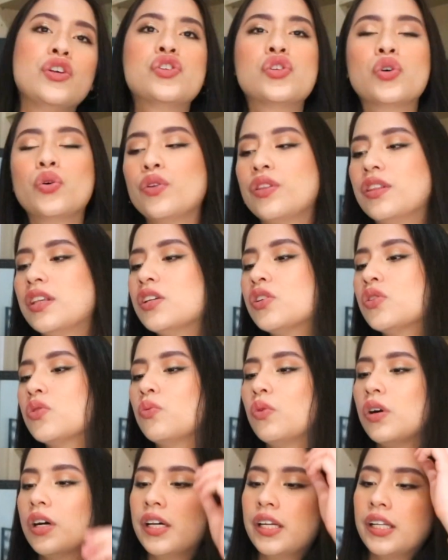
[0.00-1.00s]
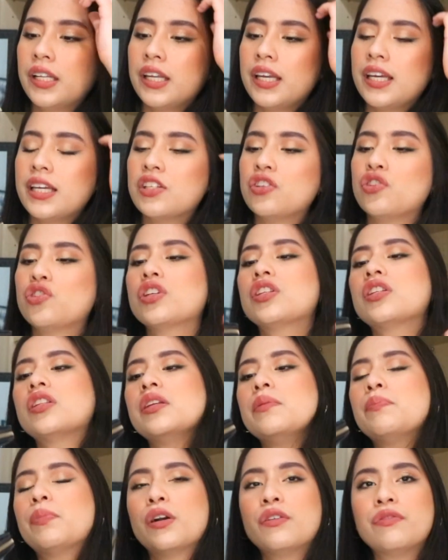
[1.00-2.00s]
So this one is just
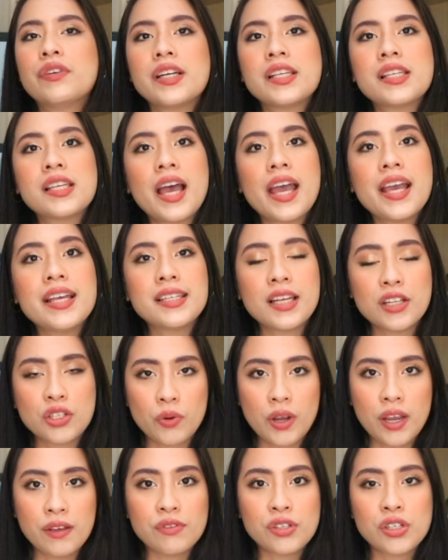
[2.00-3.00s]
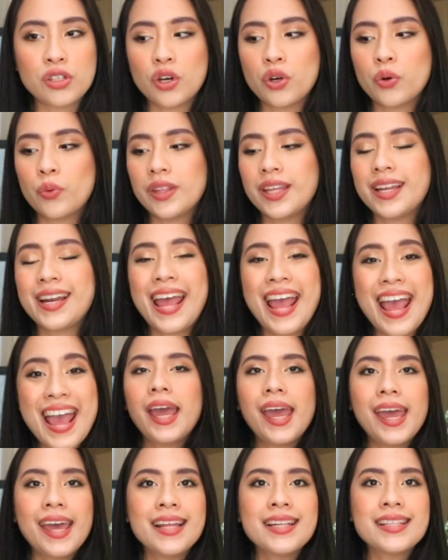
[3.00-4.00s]
the perfect size. That's why I've stuck with it,
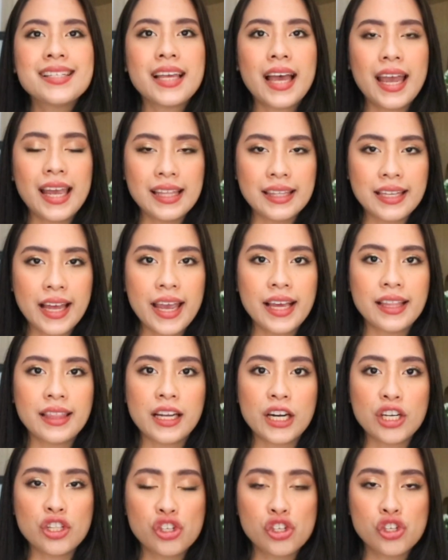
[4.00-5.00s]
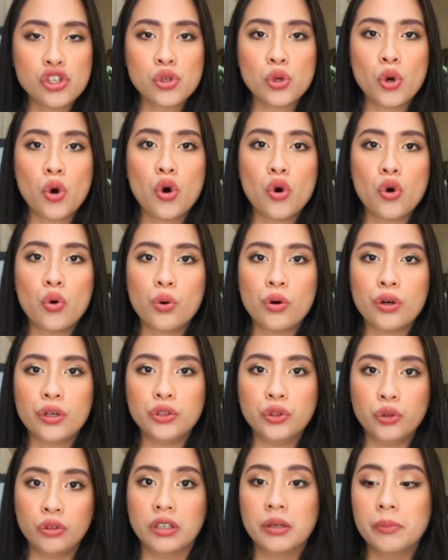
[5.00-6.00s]
and I like that it's so
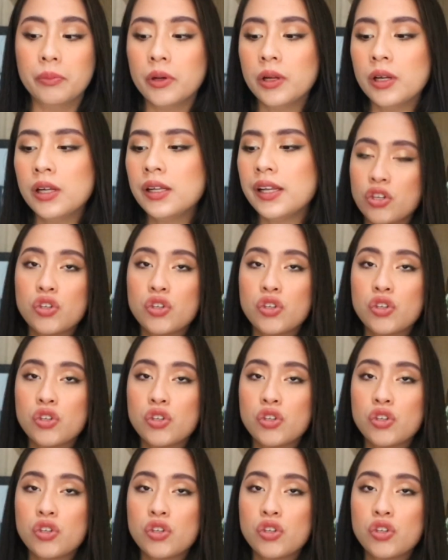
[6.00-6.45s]
durable.